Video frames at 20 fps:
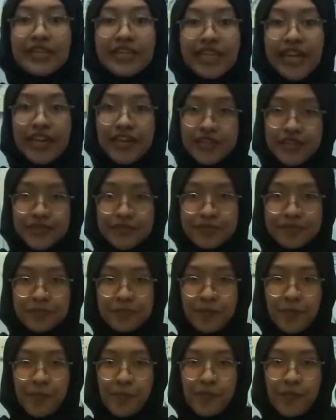can learn.
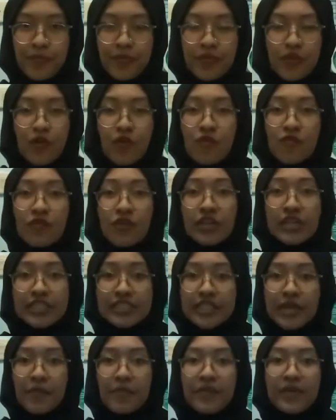For
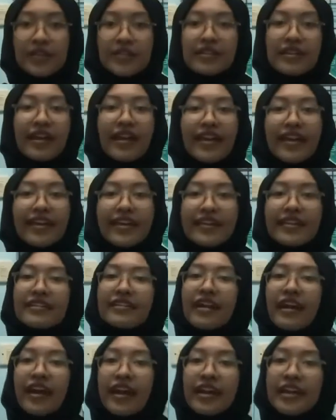example, in
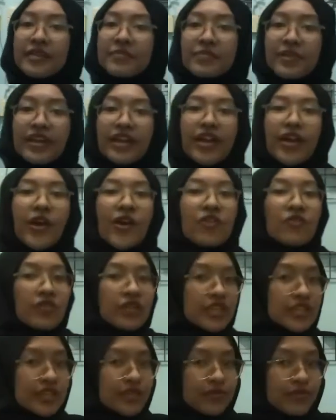anime
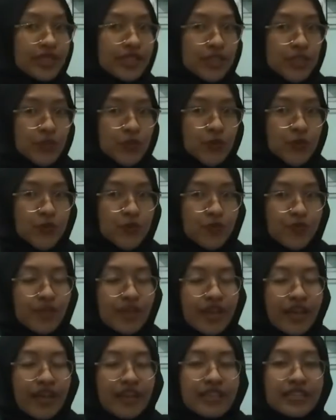Murdering with You,
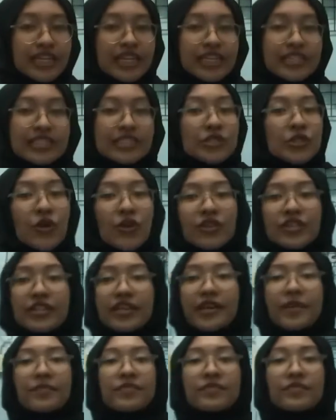there's a doll
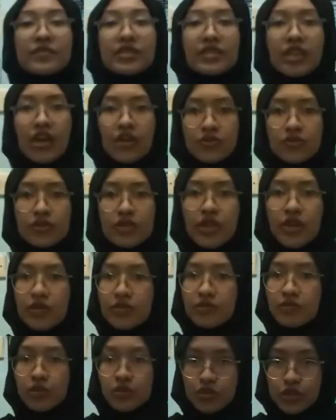named Teru Teru
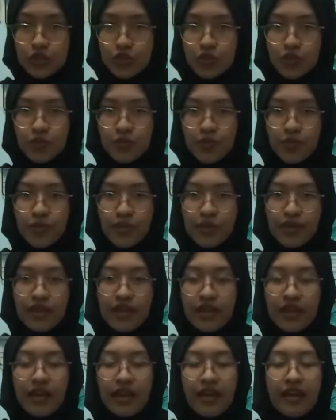Gozu.
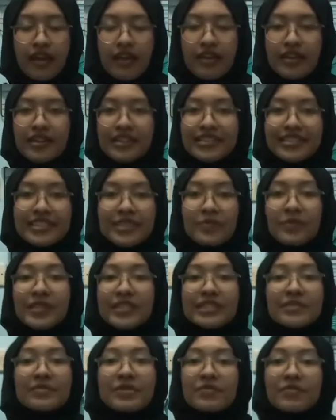
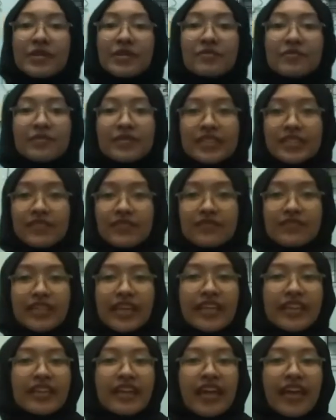Japanese people believe
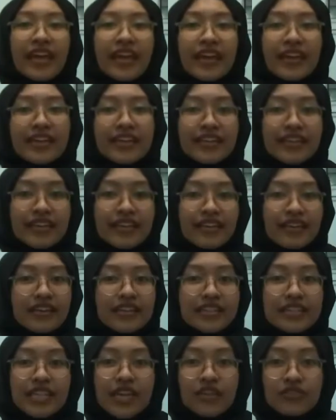that hanging
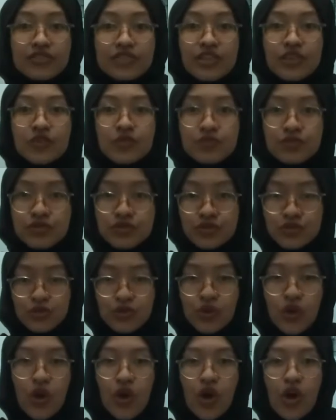Teru Teru Gozu
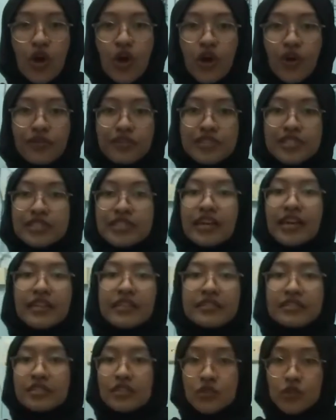outside
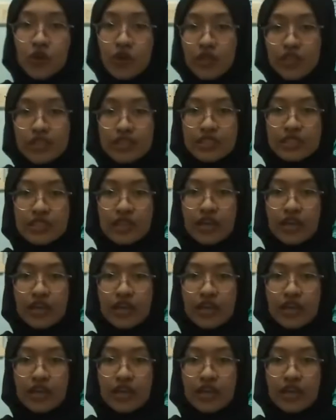the doors